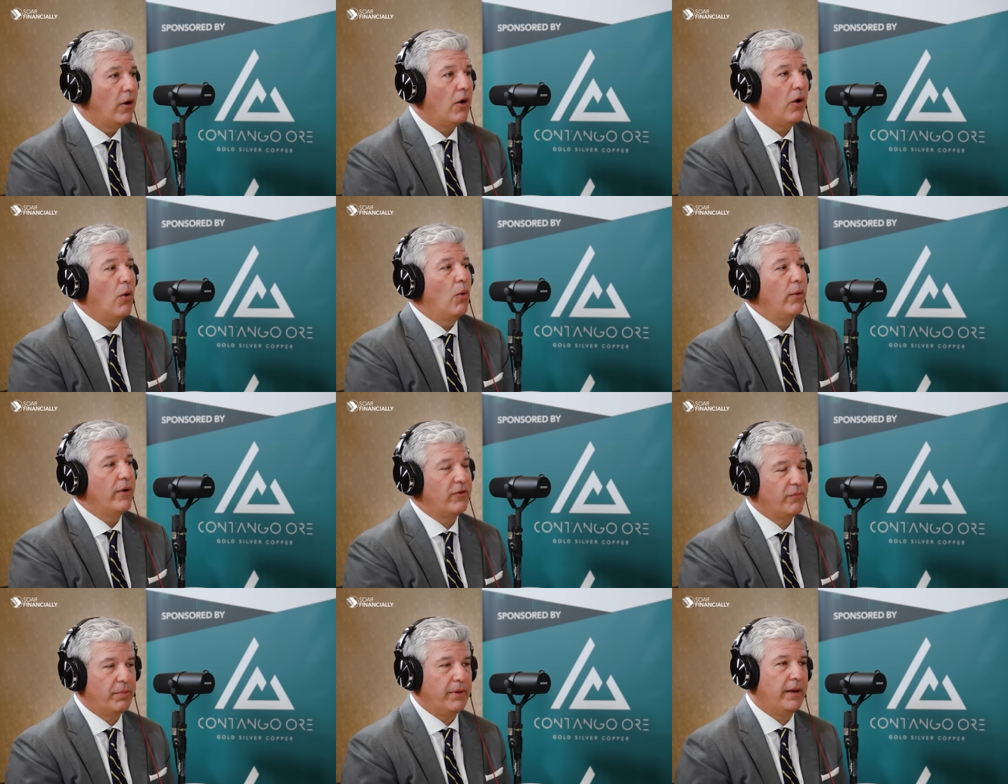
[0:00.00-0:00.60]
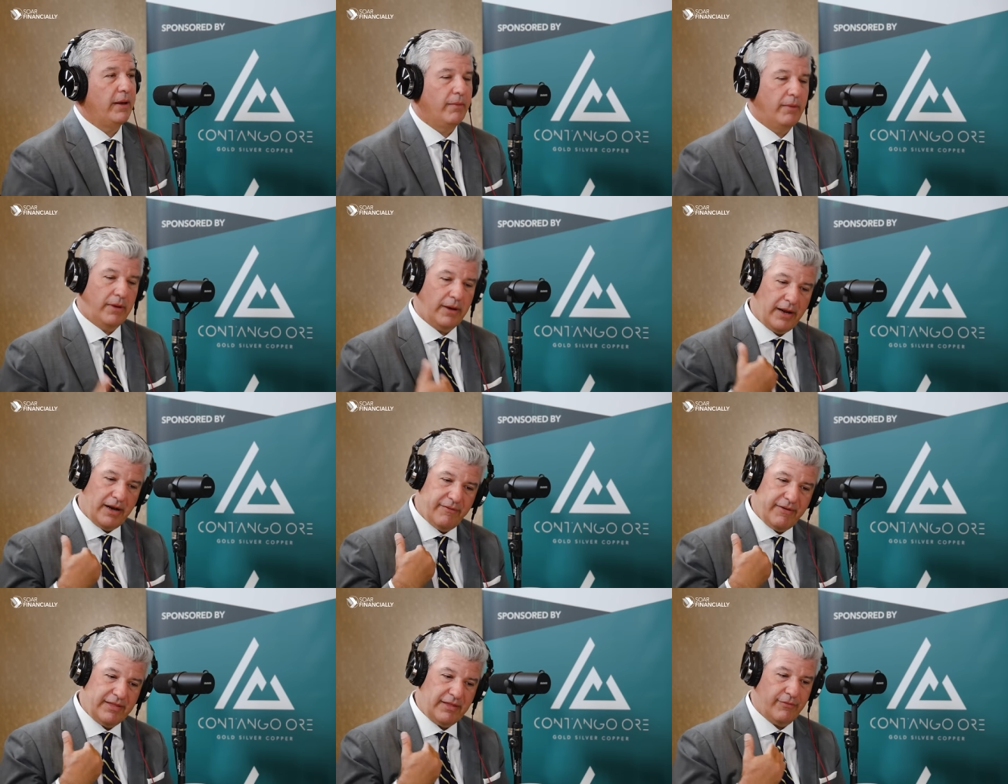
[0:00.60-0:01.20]
always be
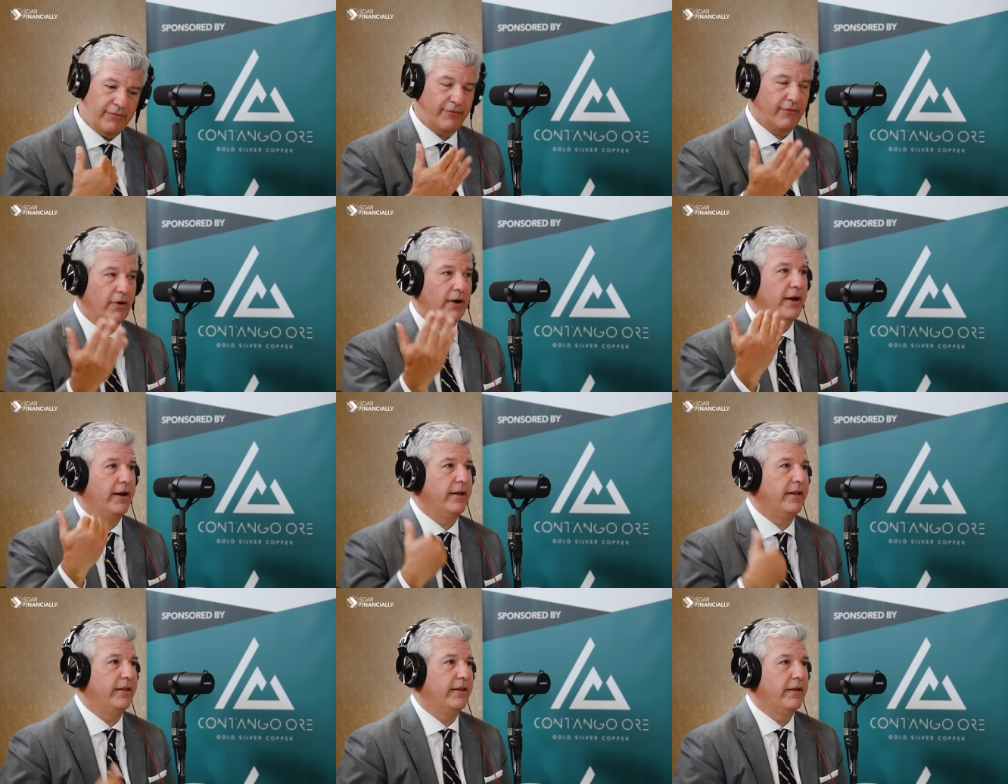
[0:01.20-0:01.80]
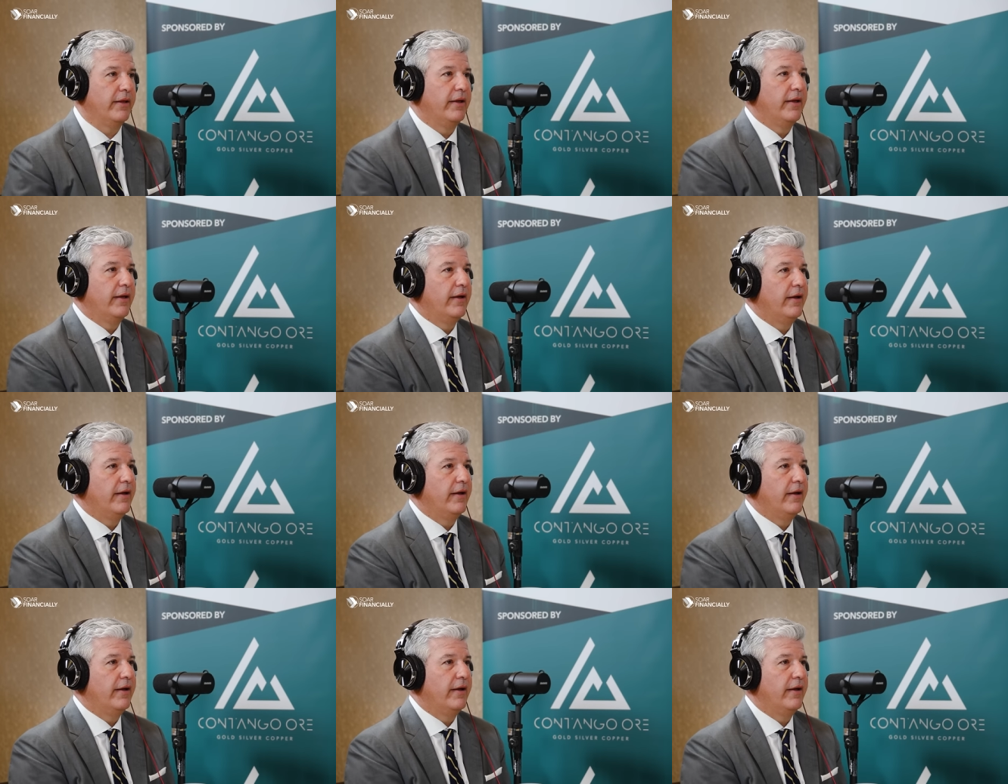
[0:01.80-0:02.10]
kind of at the front end